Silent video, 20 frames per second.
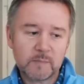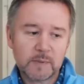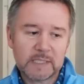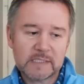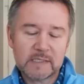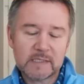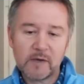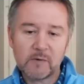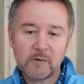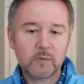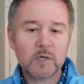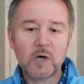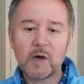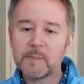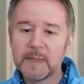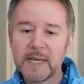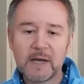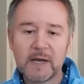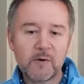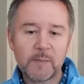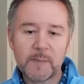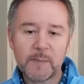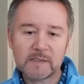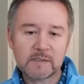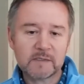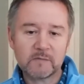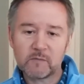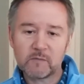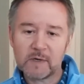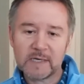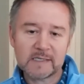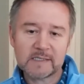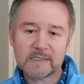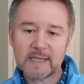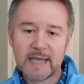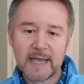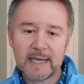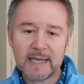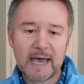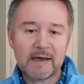please don't come near a piece of real
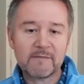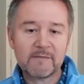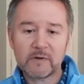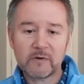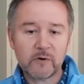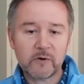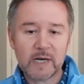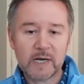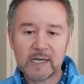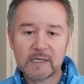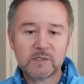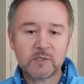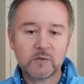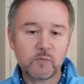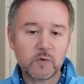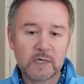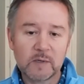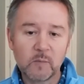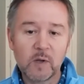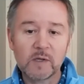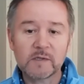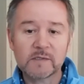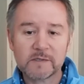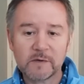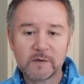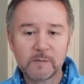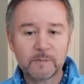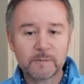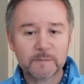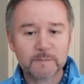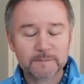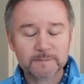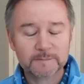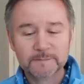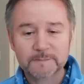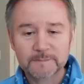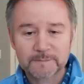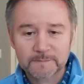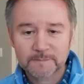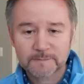estate ever unless you really want to.
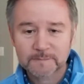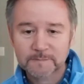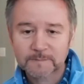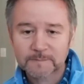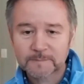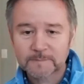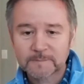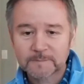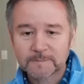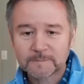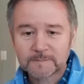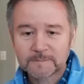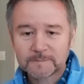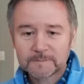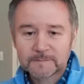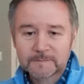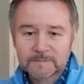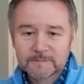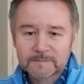Yeah.